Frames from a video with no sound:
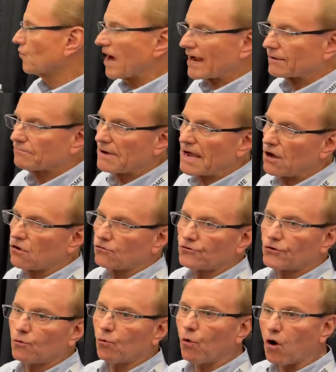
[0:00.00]
rack mount,
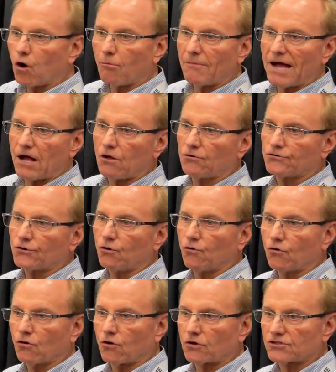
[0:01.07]
wall mount,
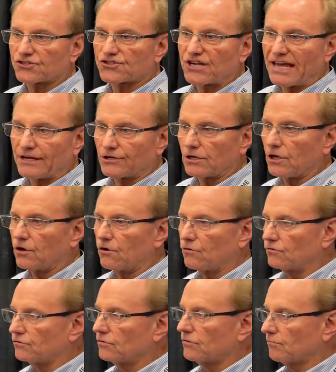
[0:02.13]
or
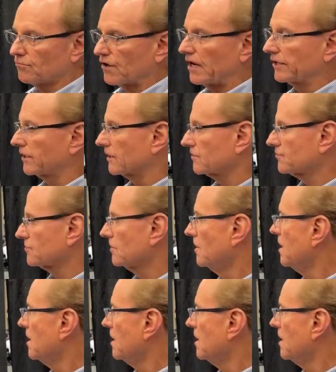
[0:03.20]
standalone products.